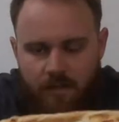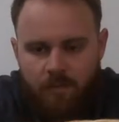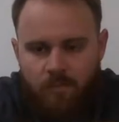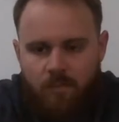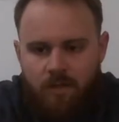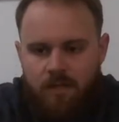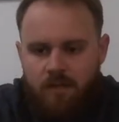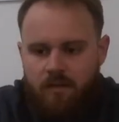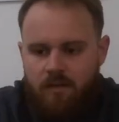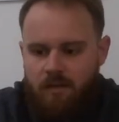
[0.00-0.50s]

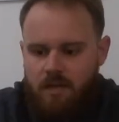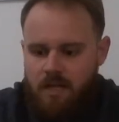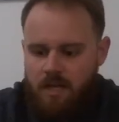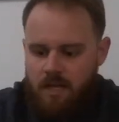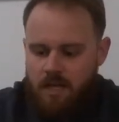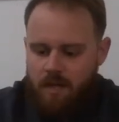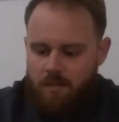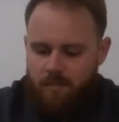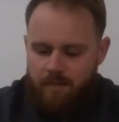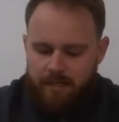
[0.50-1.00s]
well,
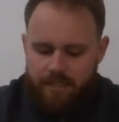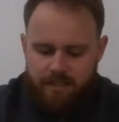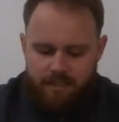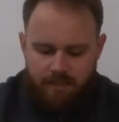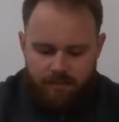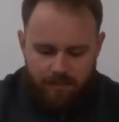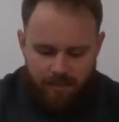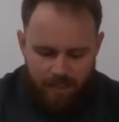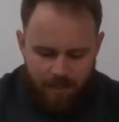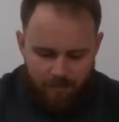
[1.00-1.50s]
but it's a
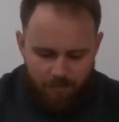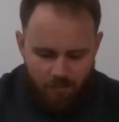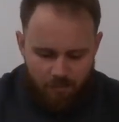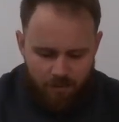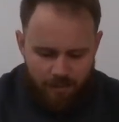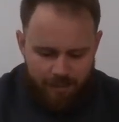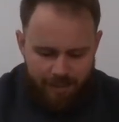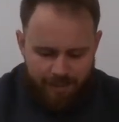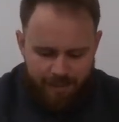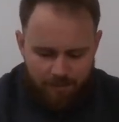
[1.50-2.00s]
lot more
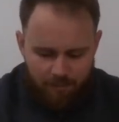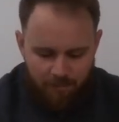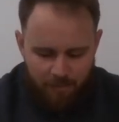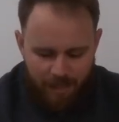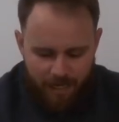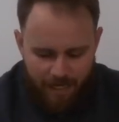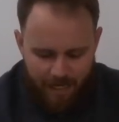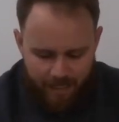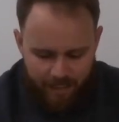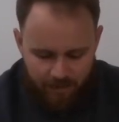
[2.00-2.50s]
like a
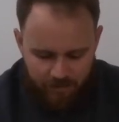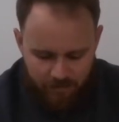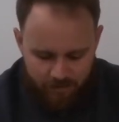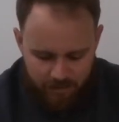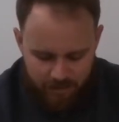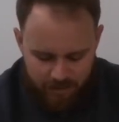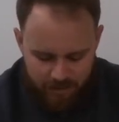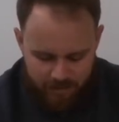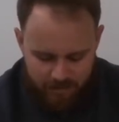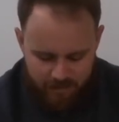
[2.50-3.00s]
pie
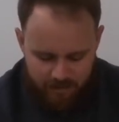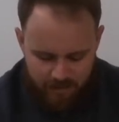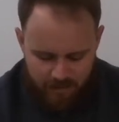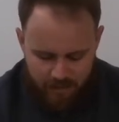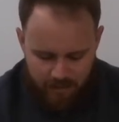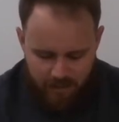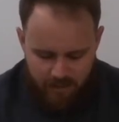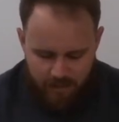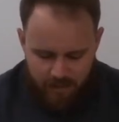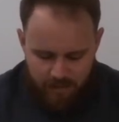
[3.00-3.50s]
crust
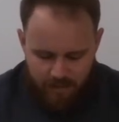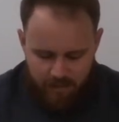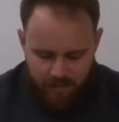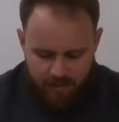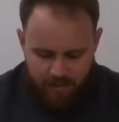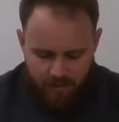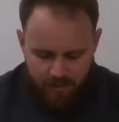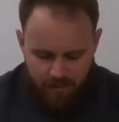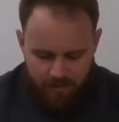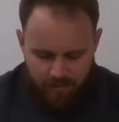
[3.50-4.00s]

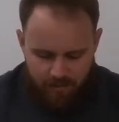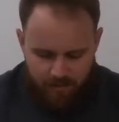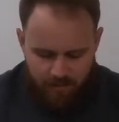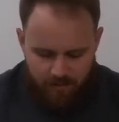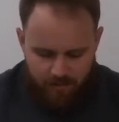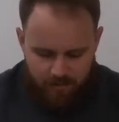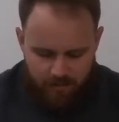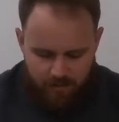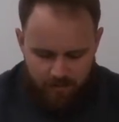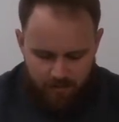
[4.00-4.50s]
than
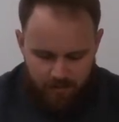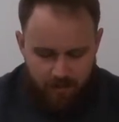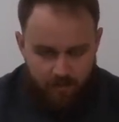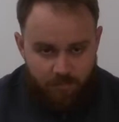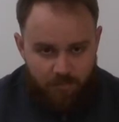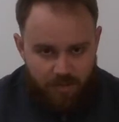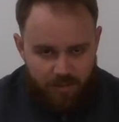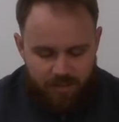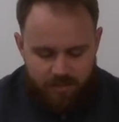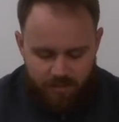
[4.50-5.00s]

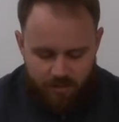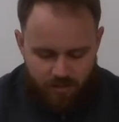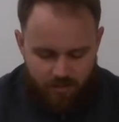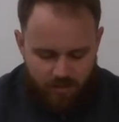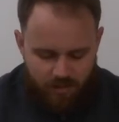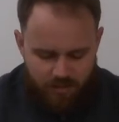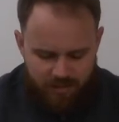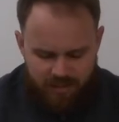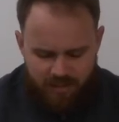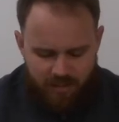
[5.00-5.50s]
pizza
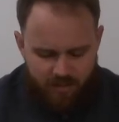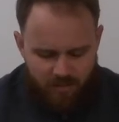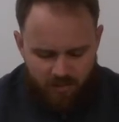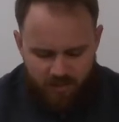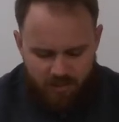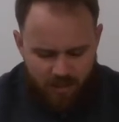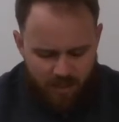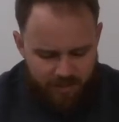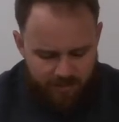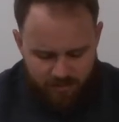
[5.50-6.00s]
crust, and there's
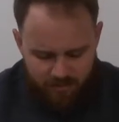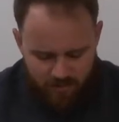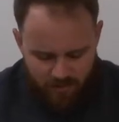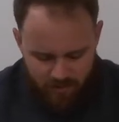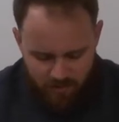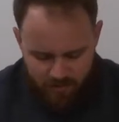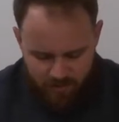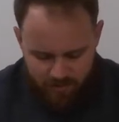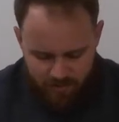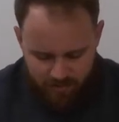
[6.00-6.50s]
not
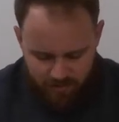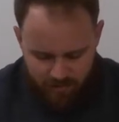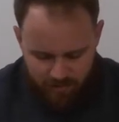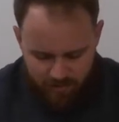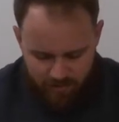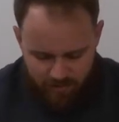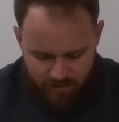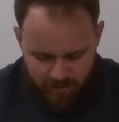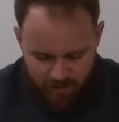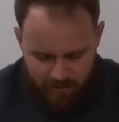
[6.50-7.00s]
sauce and
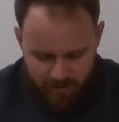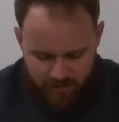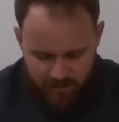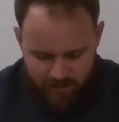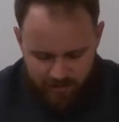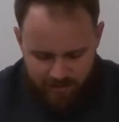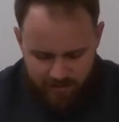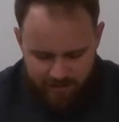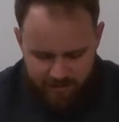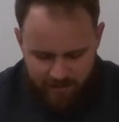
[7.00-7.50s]

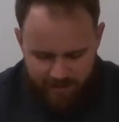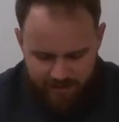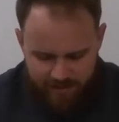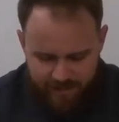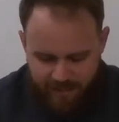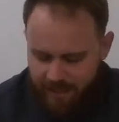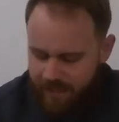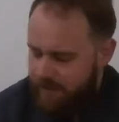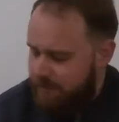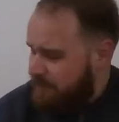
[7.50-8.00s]
things like
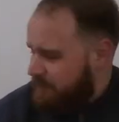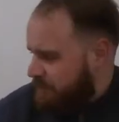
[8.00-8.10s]
that.